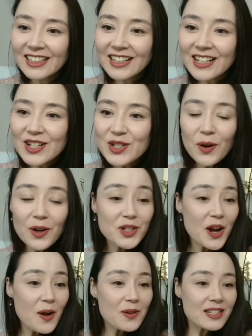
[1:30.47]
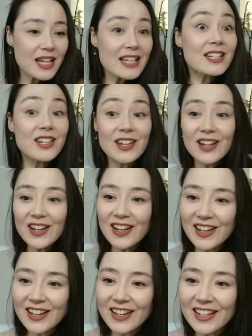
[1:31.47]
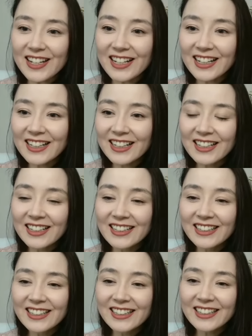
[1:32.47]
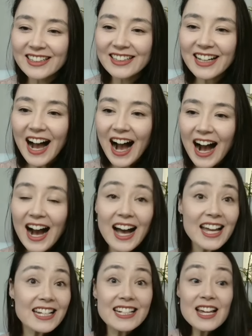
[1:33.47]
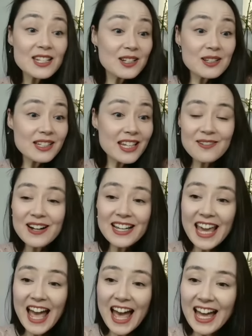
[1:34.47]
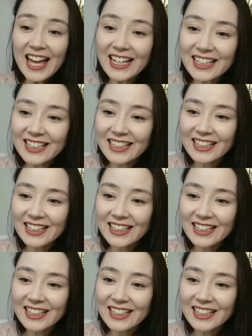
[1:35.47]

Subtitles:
Giorgio says, good. Nice to see you again.